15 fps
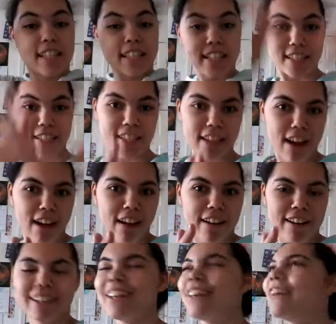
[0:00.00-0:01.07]
Yeah.
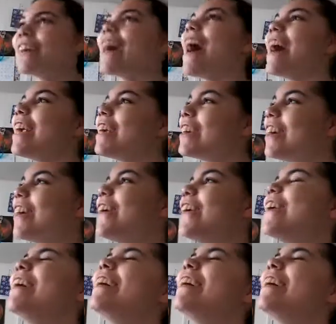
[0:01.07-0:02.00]
Okay, I don't know